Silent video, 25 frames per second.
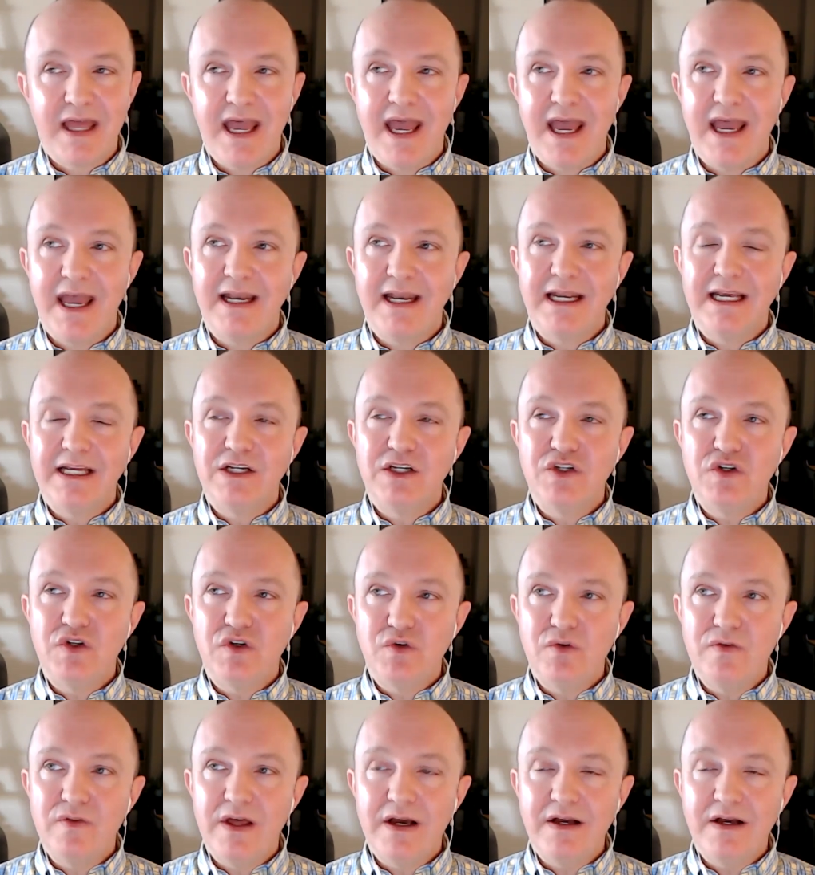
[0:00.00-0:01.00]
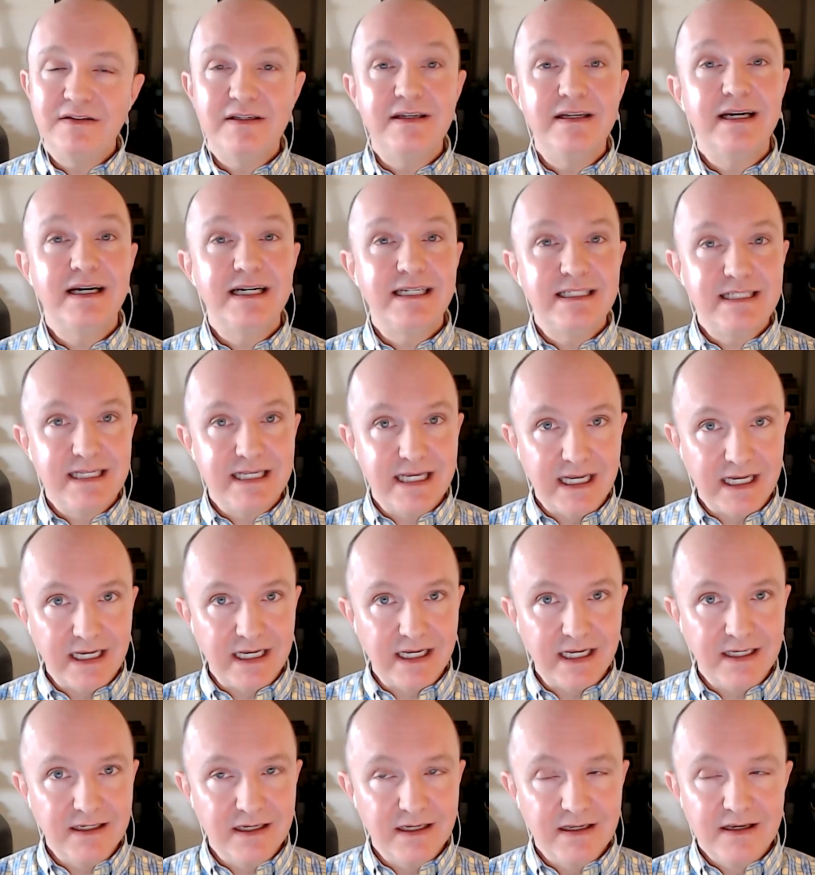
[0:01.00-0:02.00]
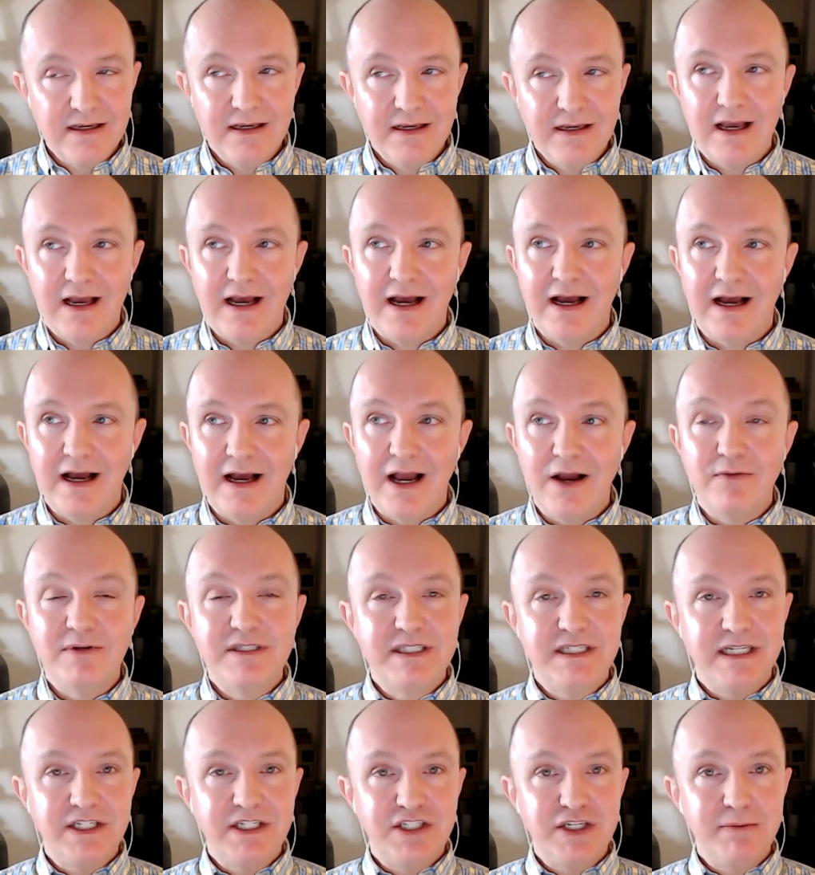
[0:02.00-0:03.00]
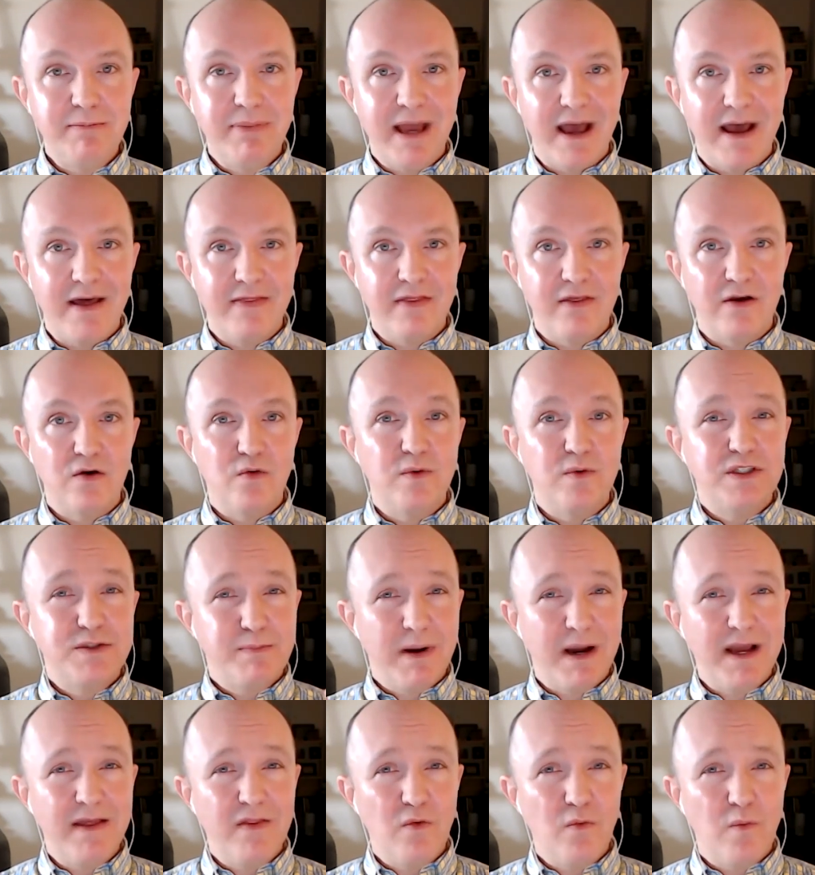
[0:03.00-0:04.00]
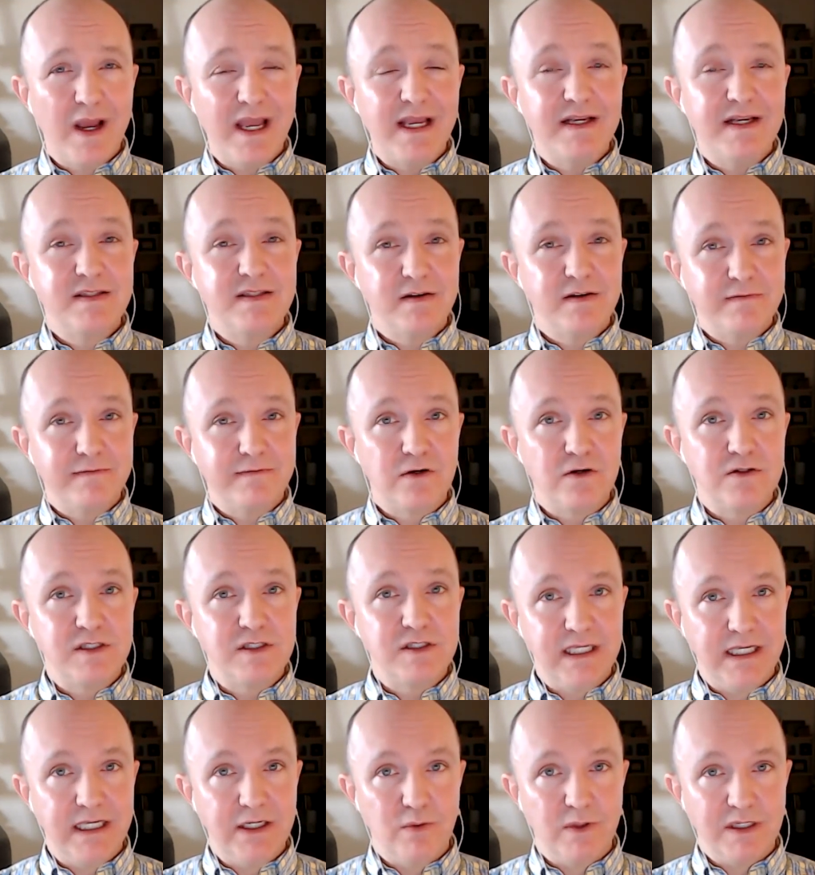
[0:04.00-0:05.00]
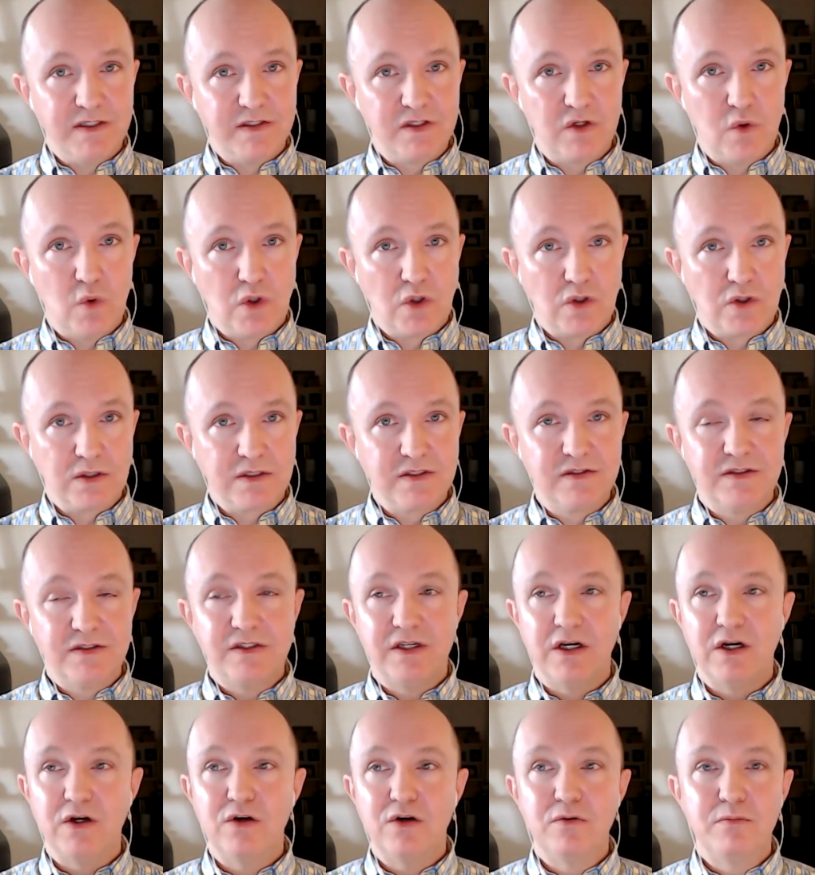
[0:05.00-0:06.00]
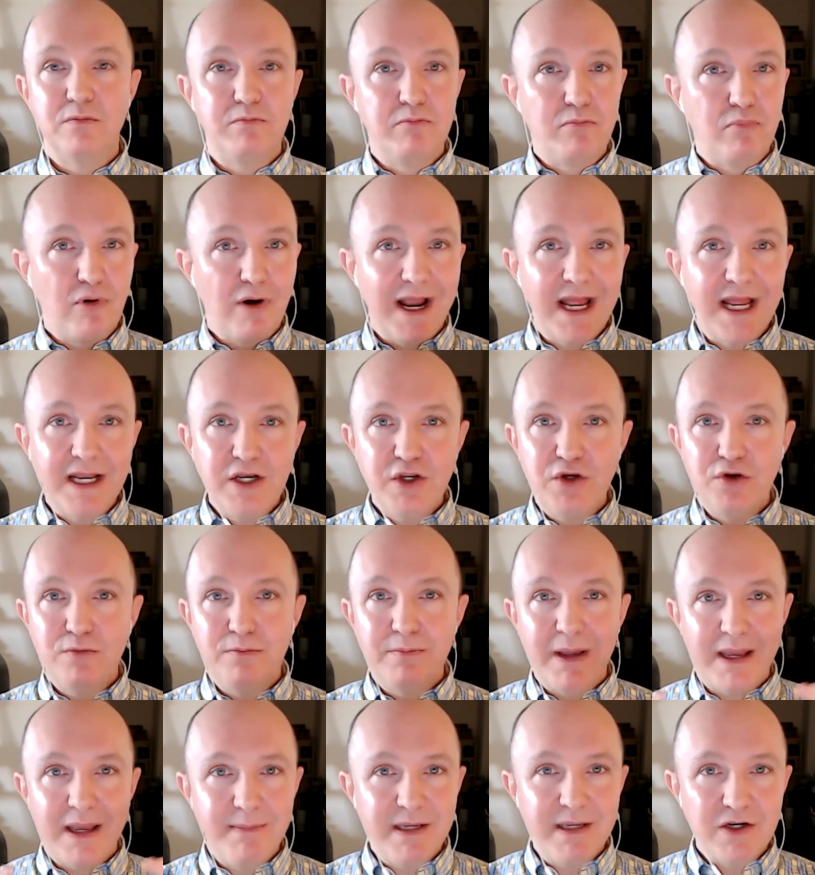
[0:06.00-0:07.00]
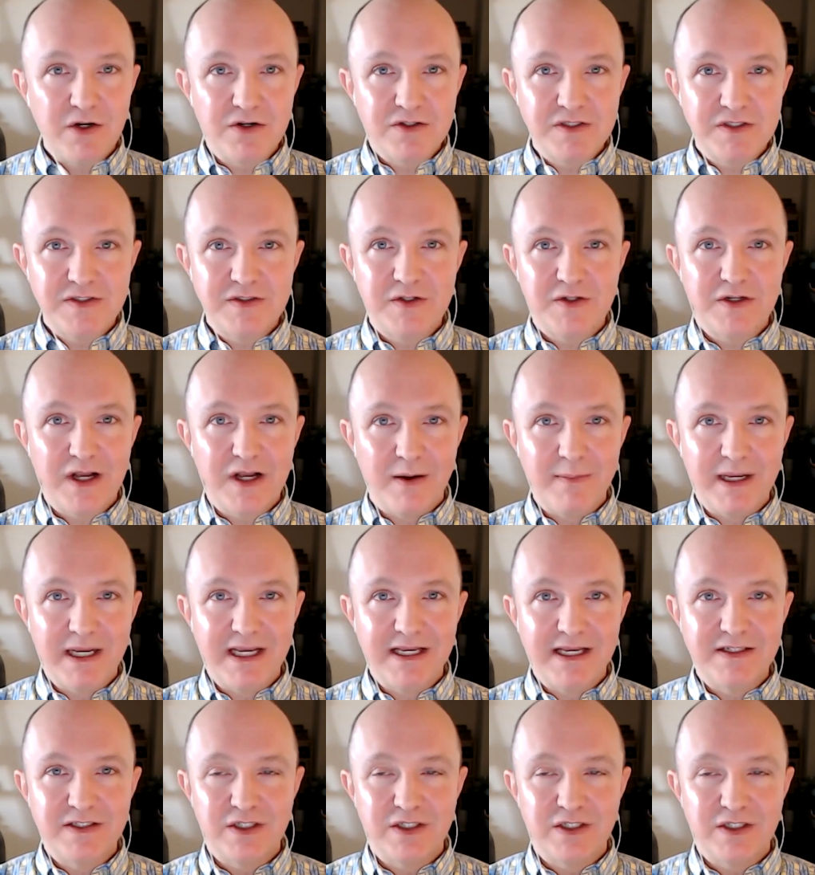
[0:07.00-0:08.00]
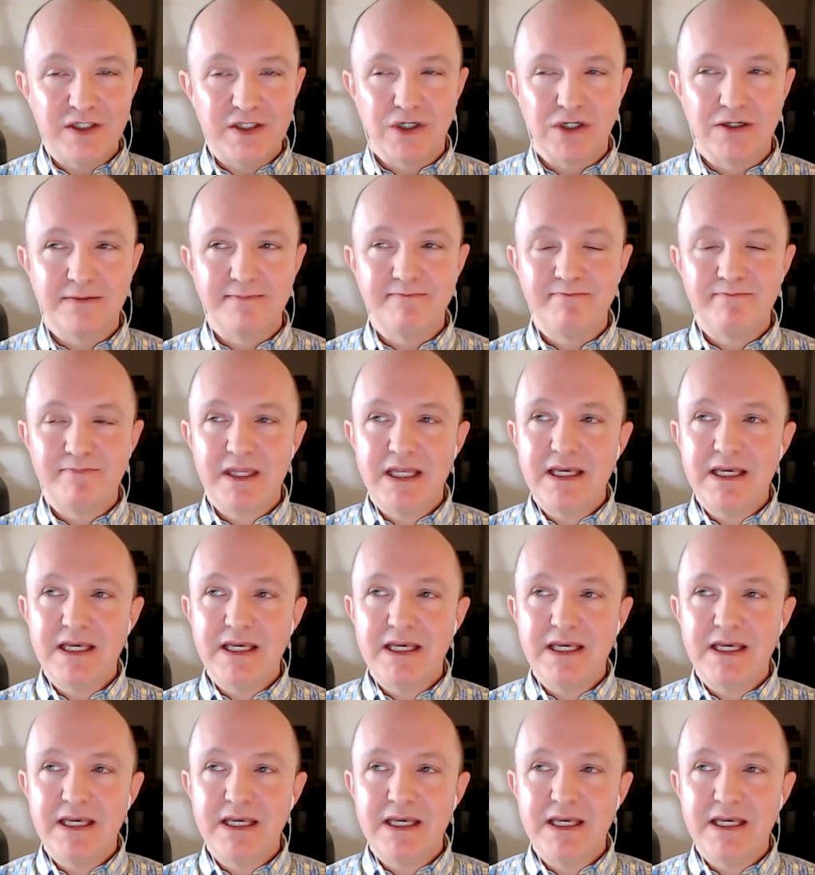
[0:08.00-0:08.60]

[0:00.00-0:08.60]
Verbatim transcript: And in 2019, uh, I was teaching Patho, which, by the way, is a first sequence course. So, brand new baby nurses are coming in to learn.